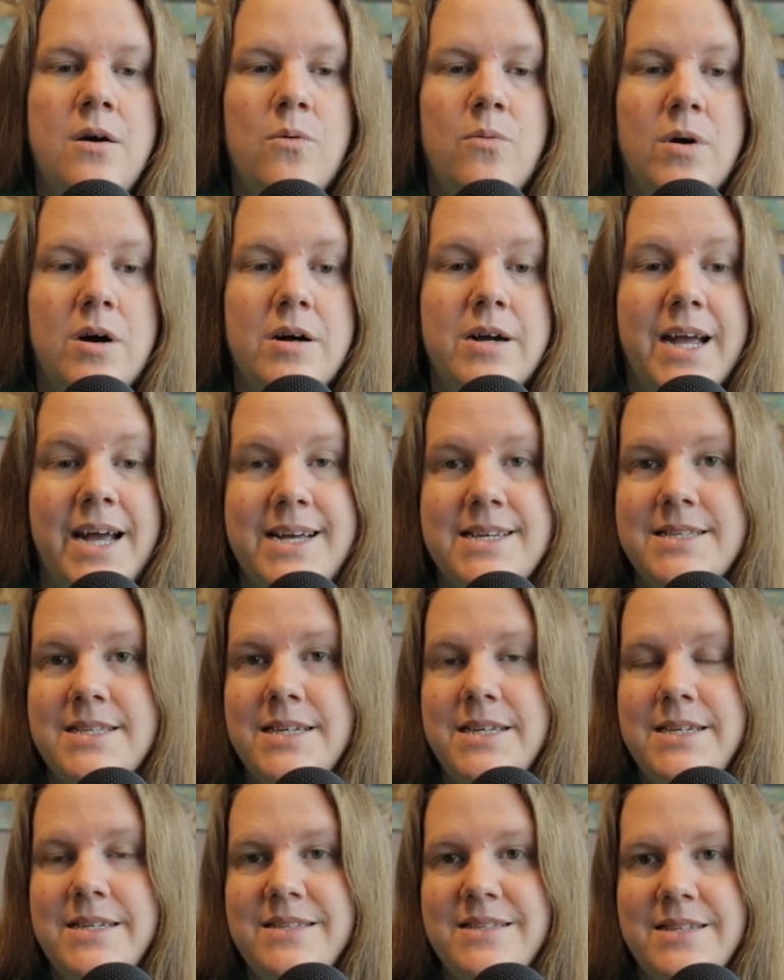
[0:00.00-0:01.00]
Well,
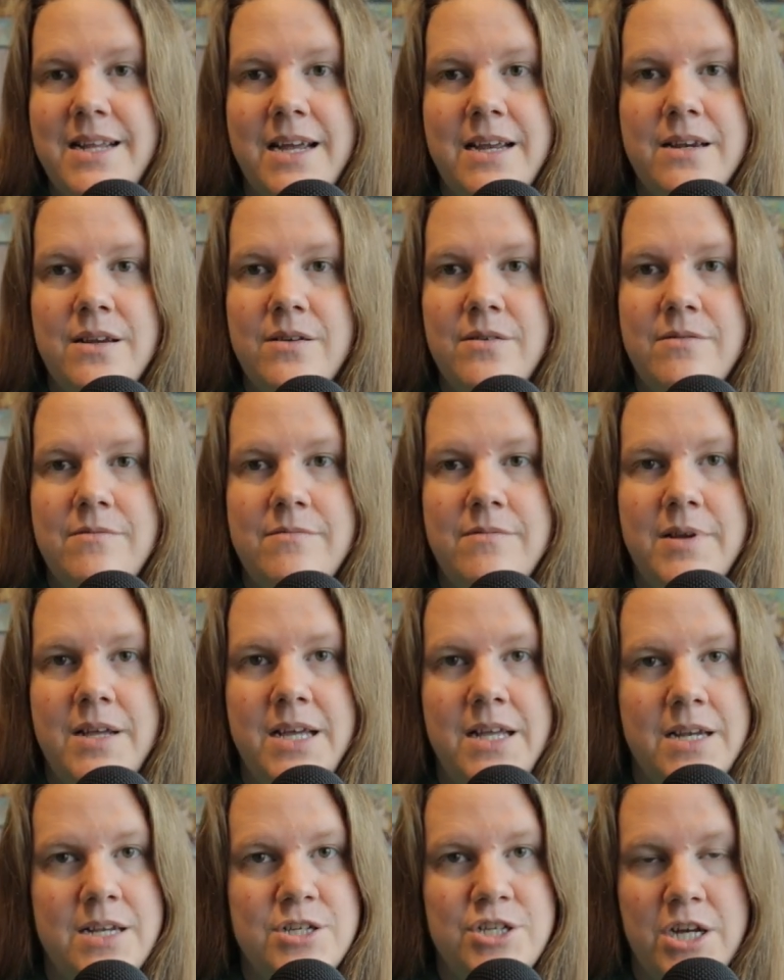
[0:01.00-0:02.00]
Gacy stated
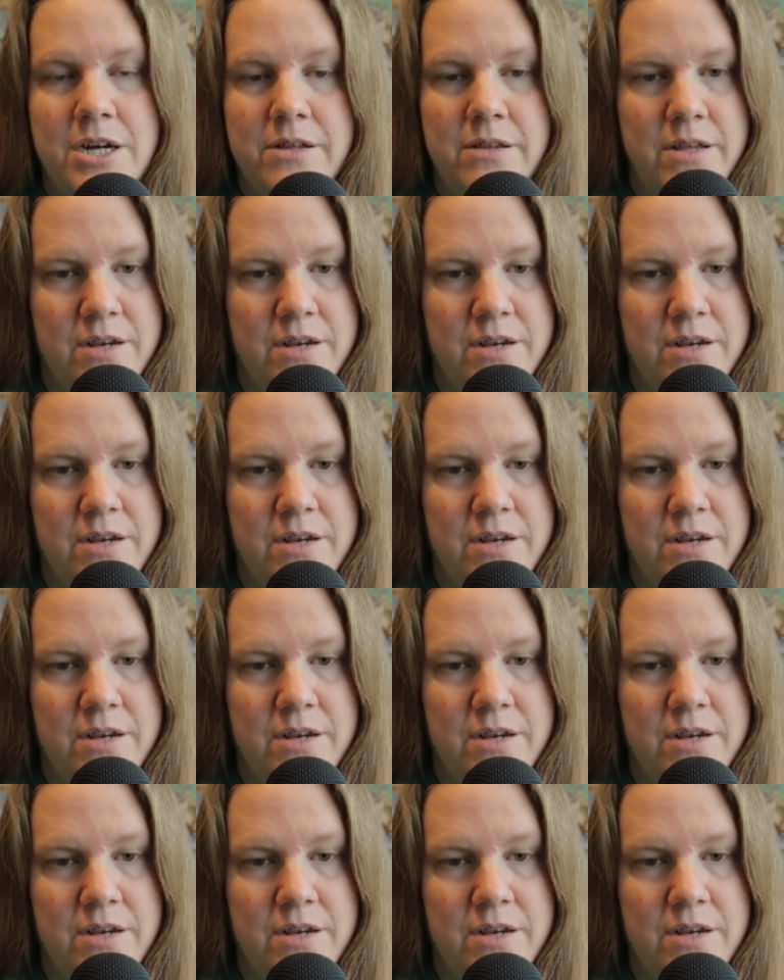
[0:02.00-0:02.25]
in a jail